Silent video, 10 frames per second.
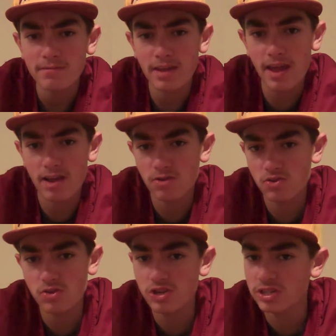Yeah,
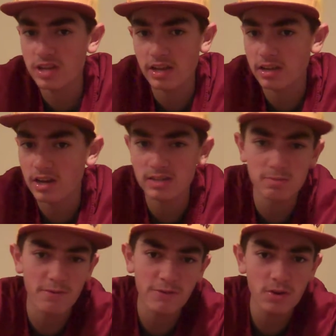just on the
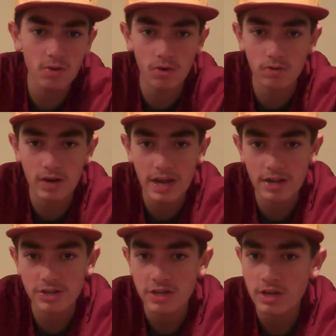cusp of field goal
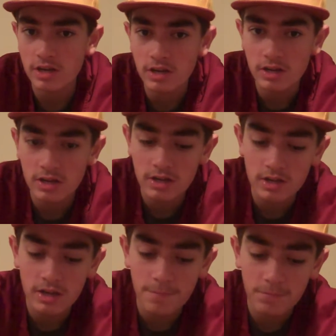range.
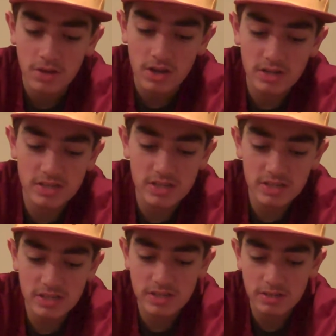
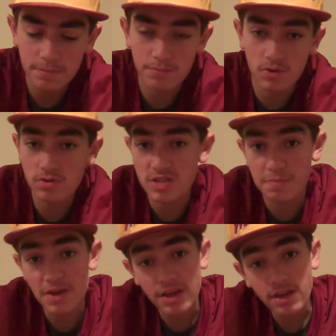Cousins throws the
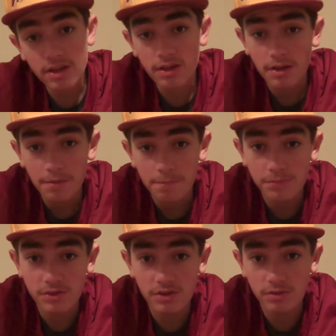pick
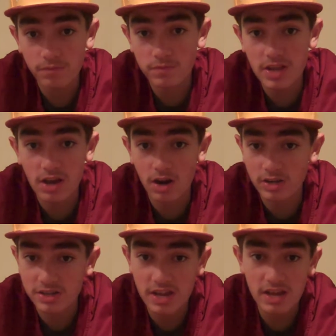to
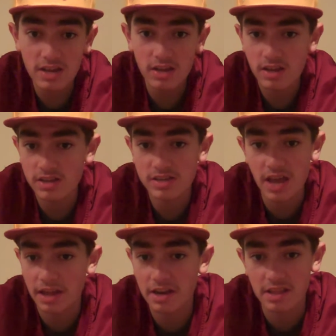DRC, his
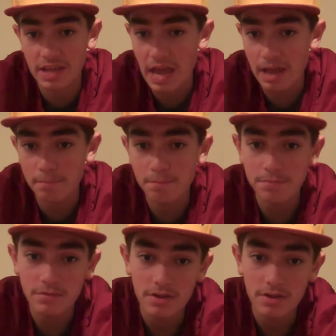second of the game.